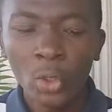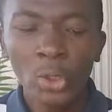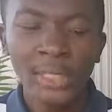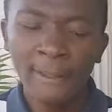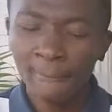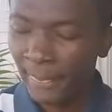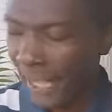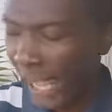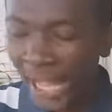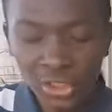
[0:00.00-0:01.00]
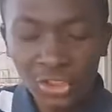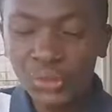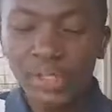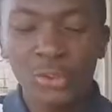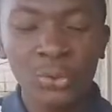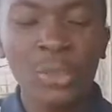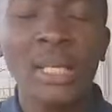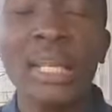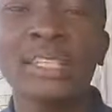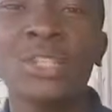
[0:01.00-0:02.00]
Okay, and straight to the
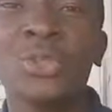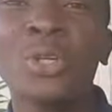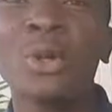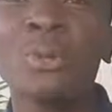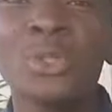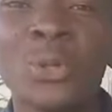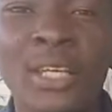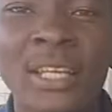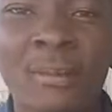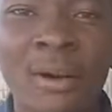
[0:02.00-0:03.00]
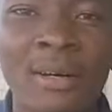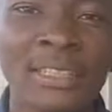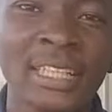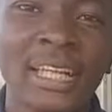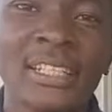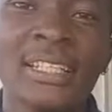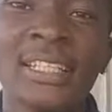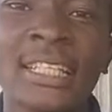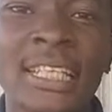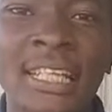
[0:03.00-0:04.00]
lesson. Today we'll be talking about the
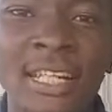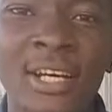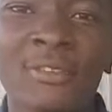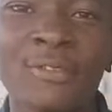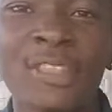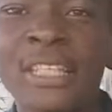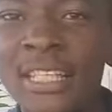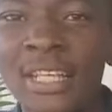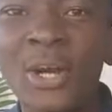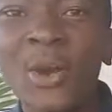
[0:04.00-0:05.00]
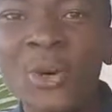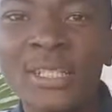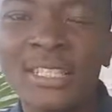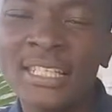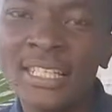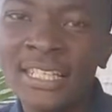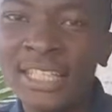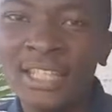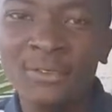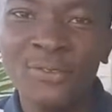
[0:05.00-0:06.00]
key of C, chords in the
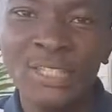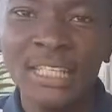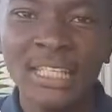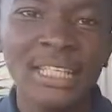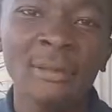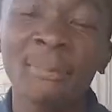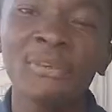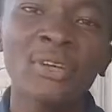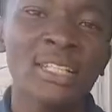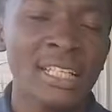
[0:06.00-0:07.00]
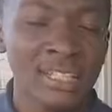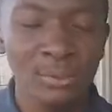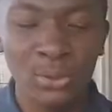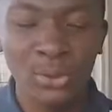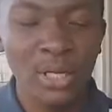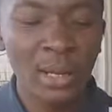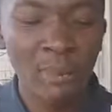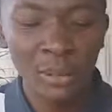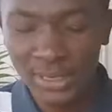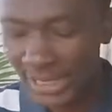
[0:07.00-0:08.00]
key of C. In the previous lesson we talked
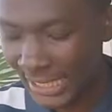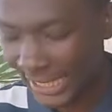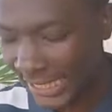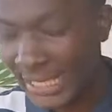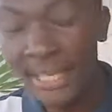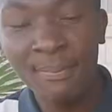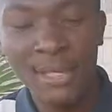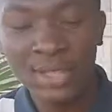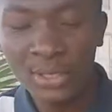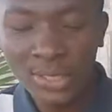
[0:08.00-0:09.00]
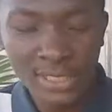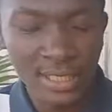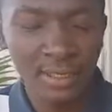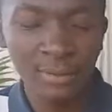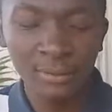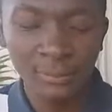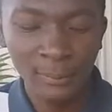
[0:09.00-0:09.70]
about the C major scale.